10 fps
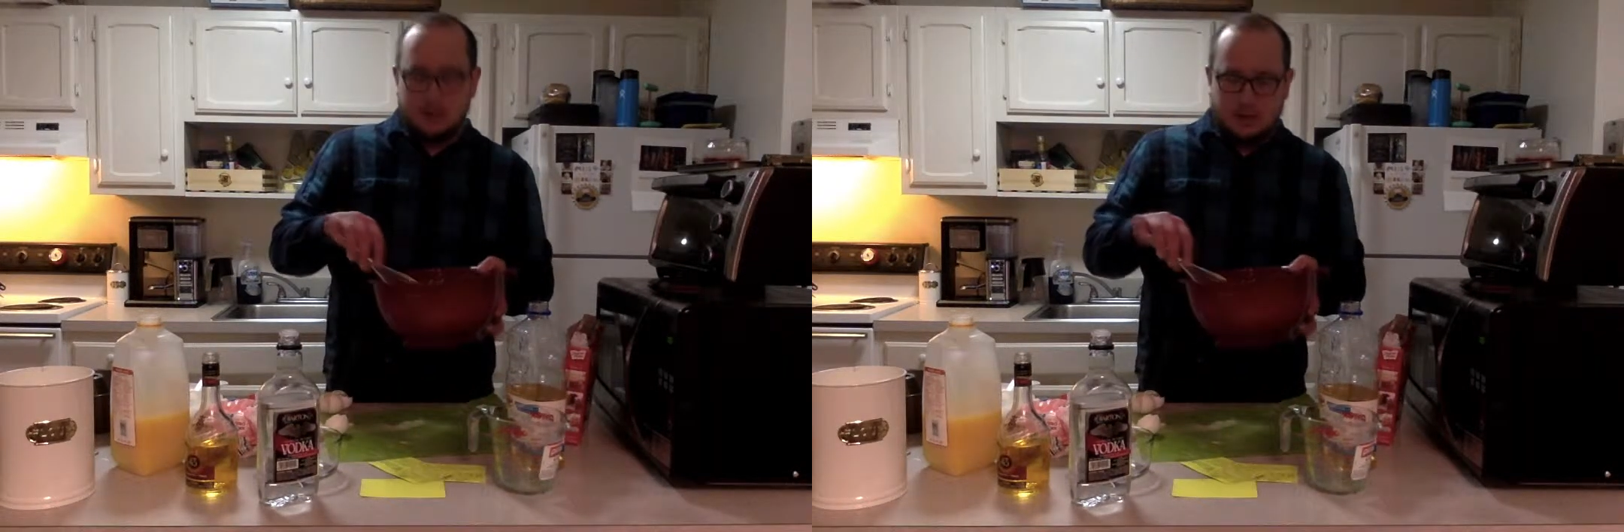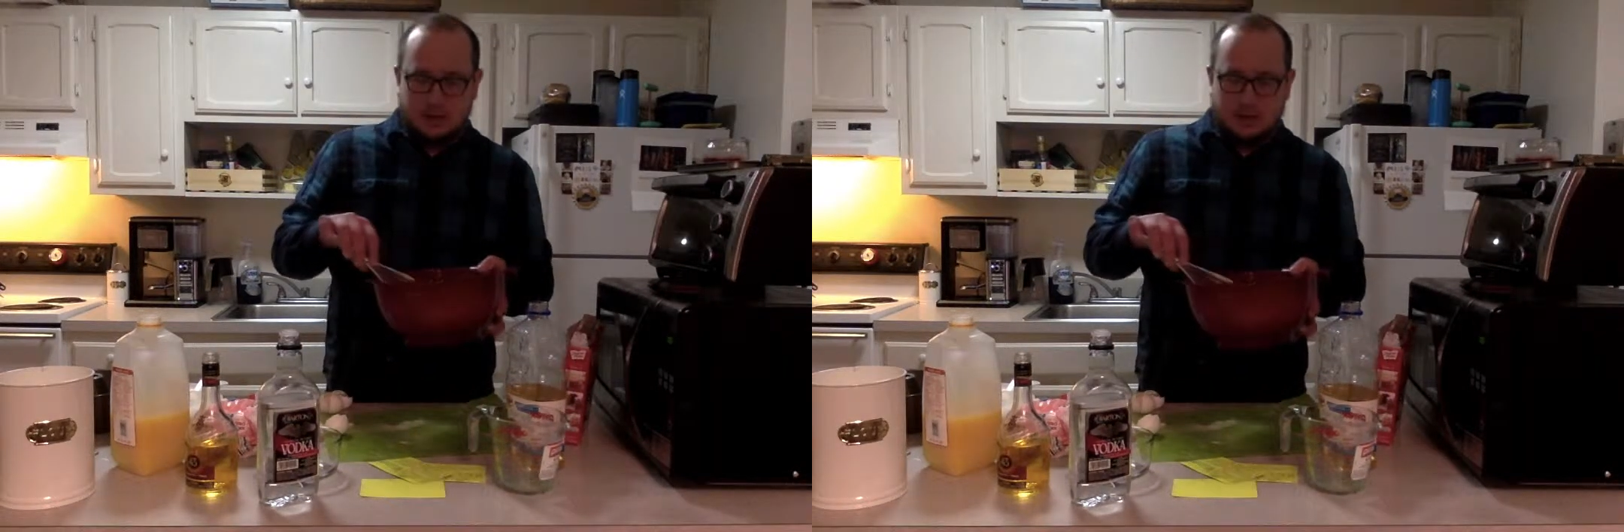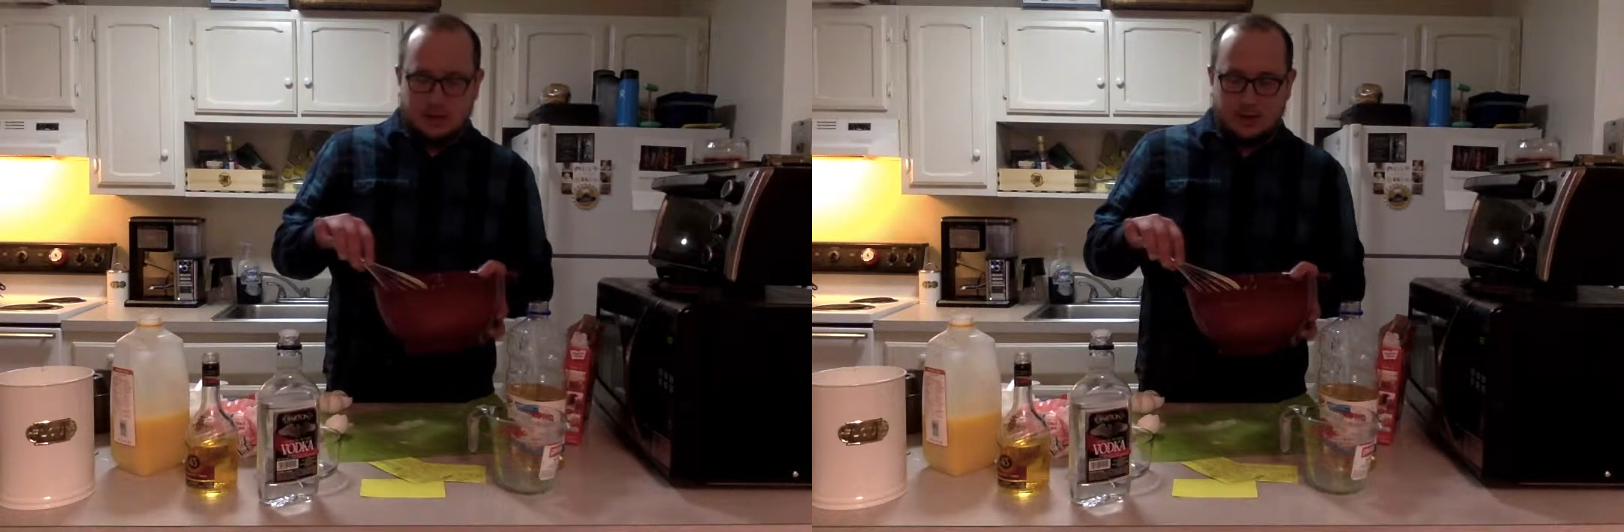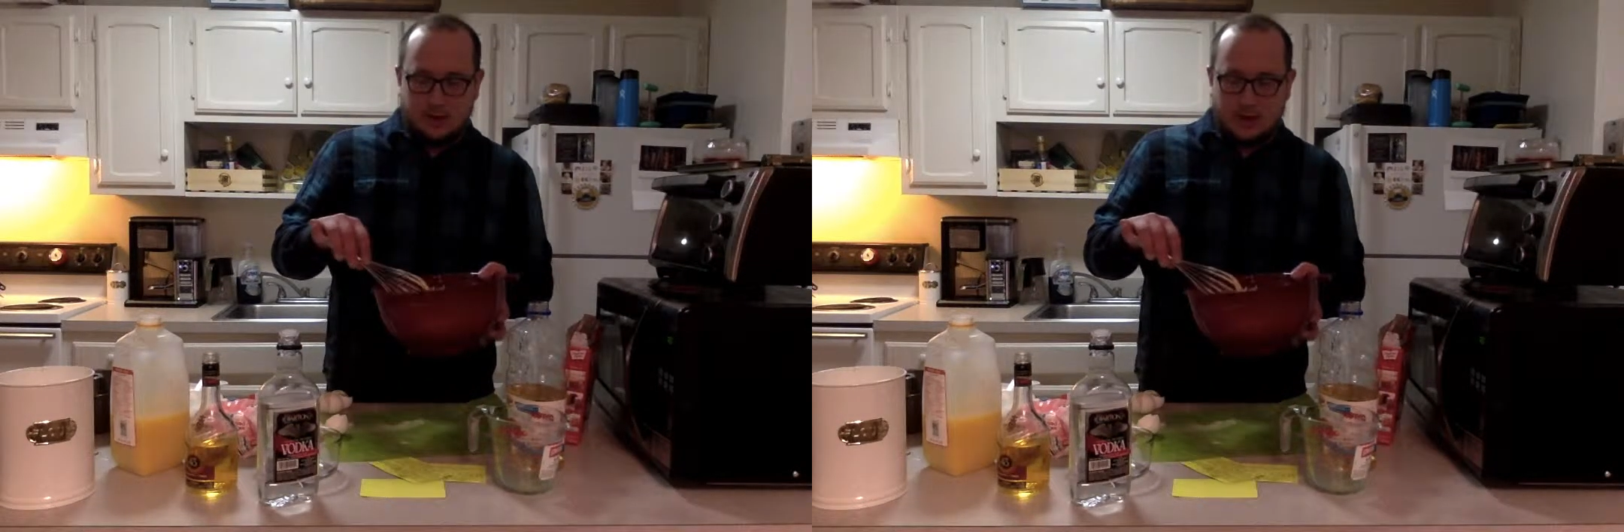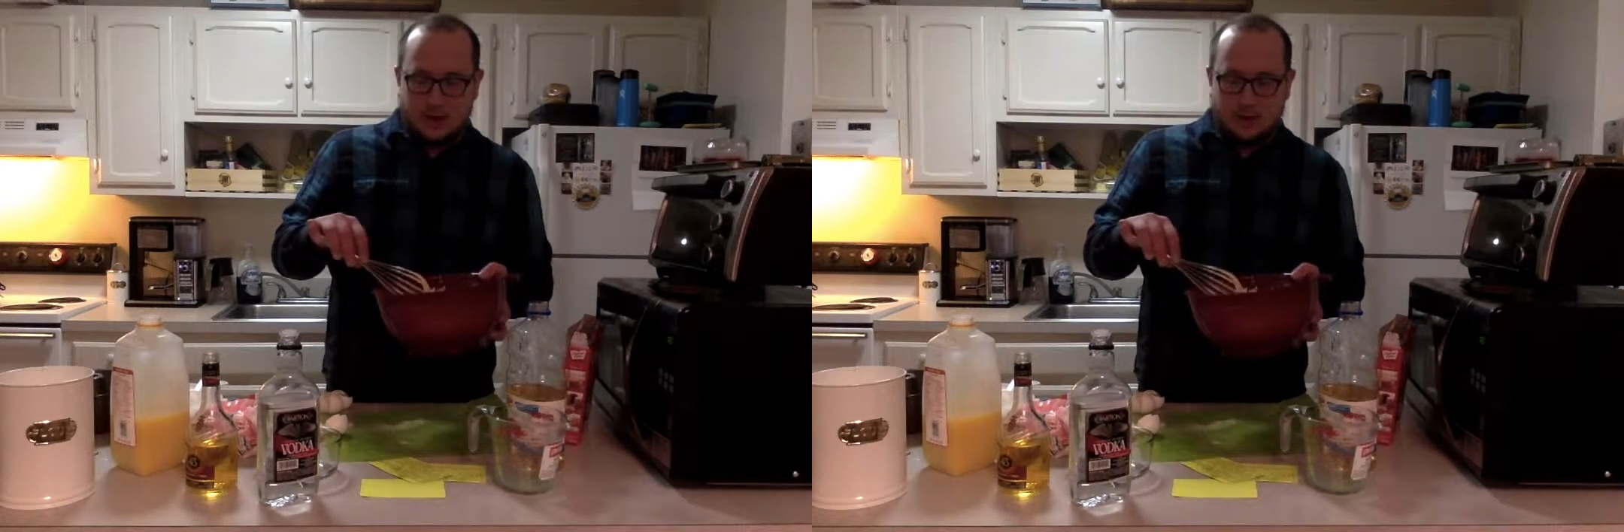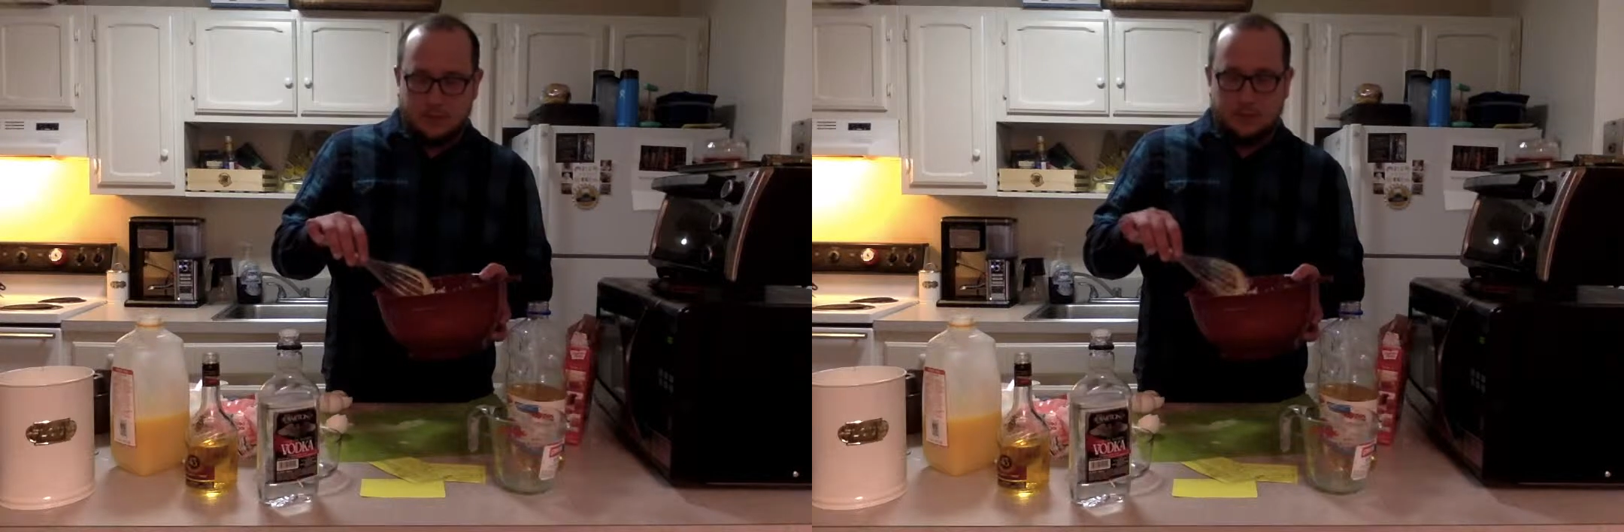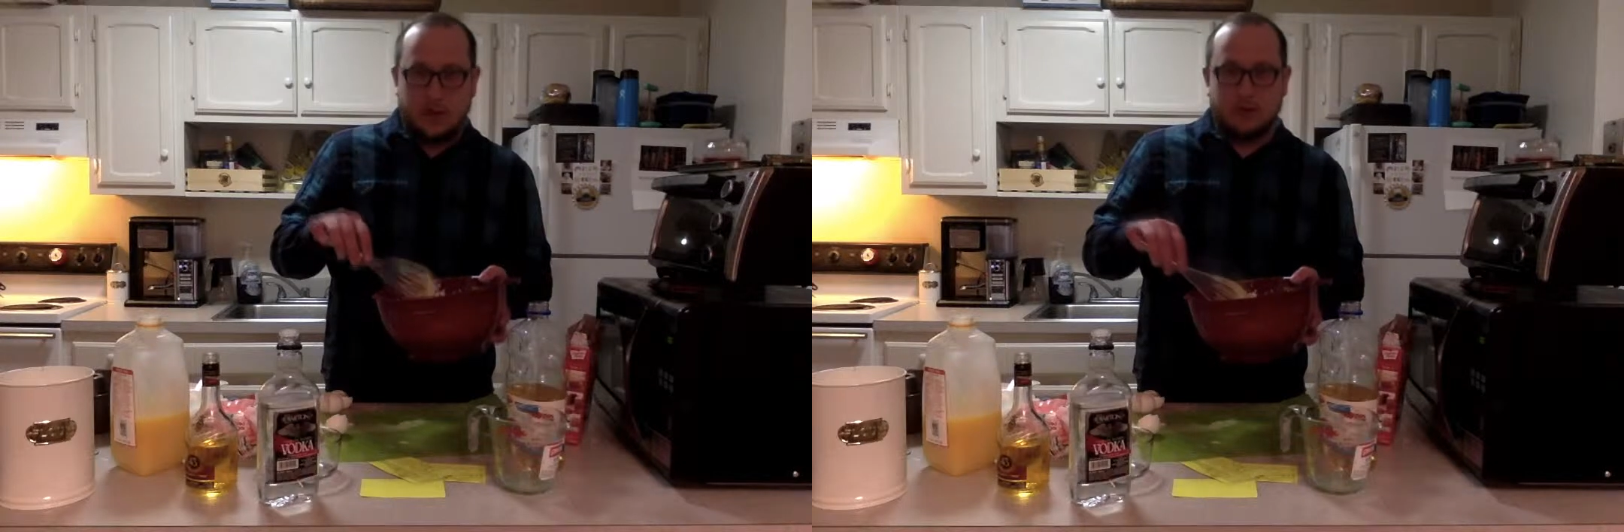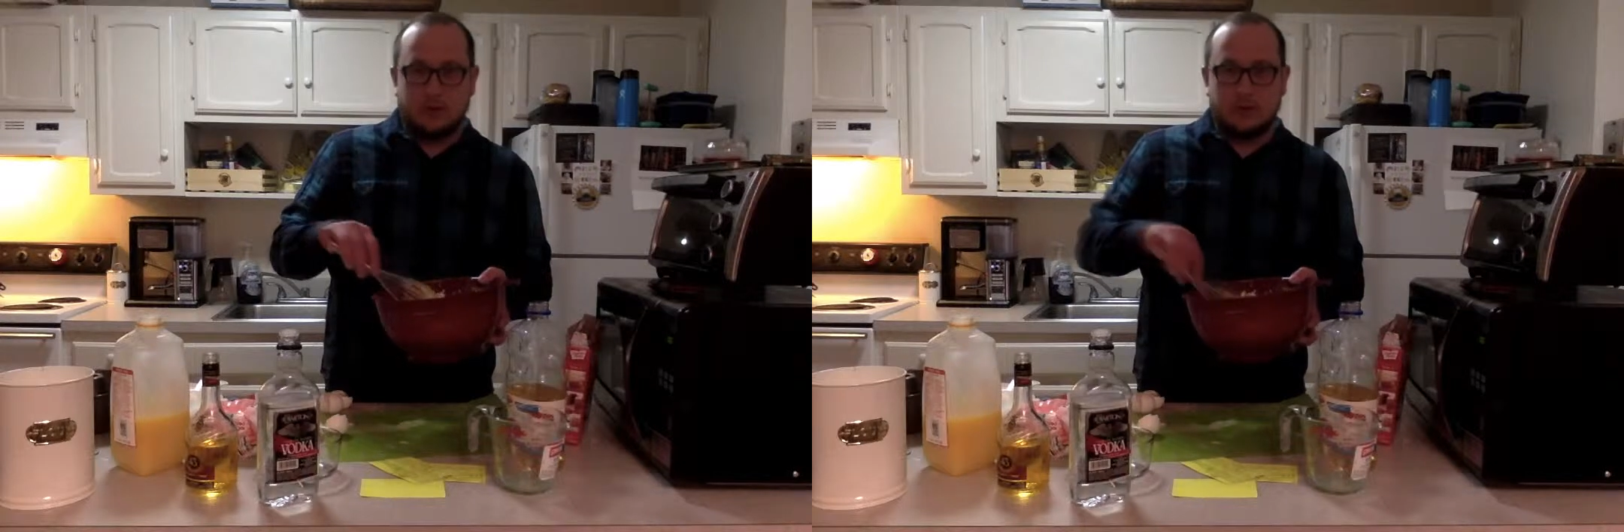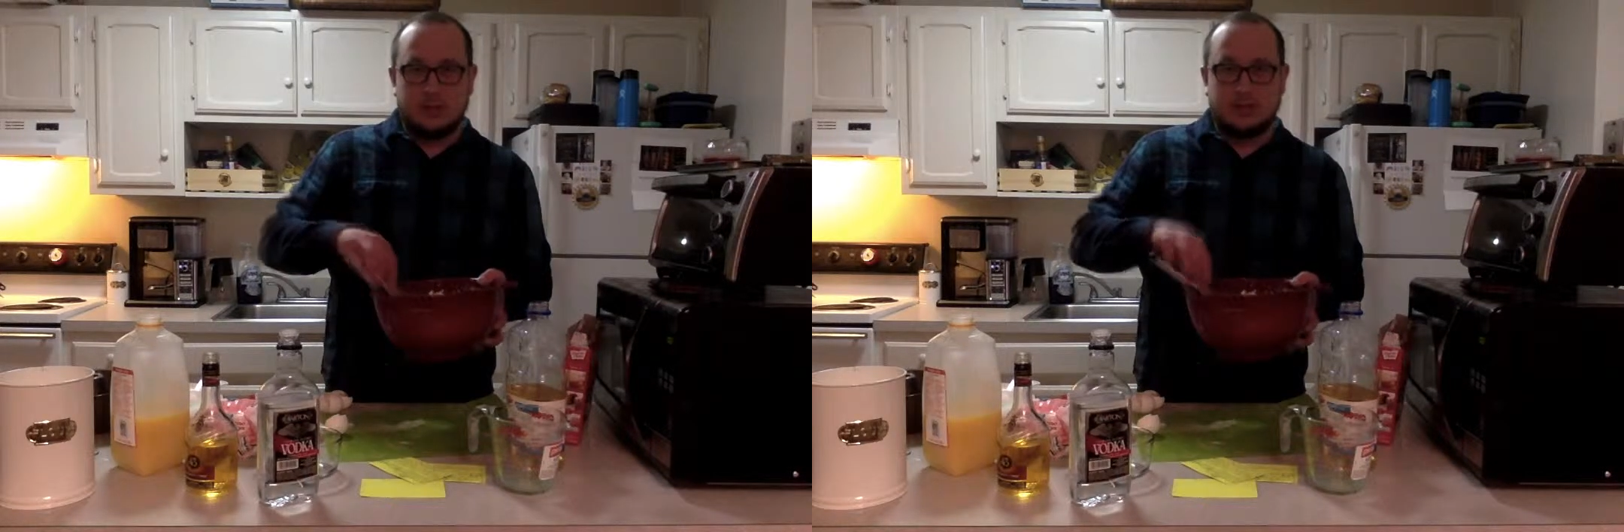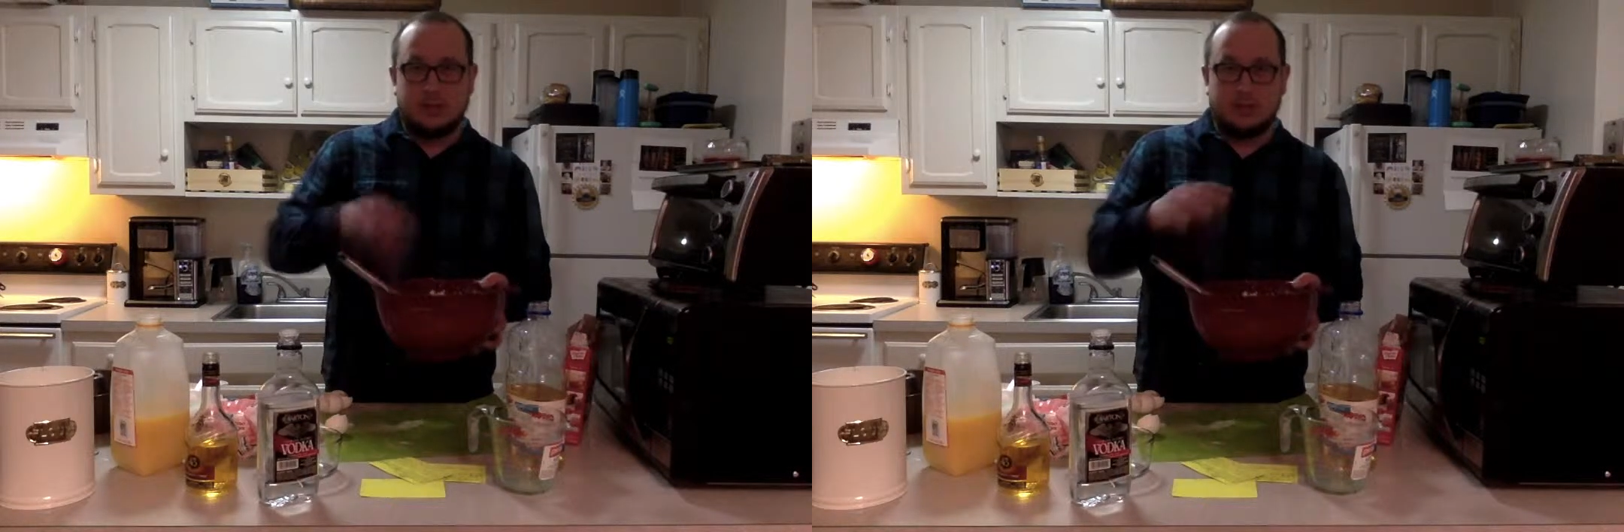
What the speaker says: the powder stays at the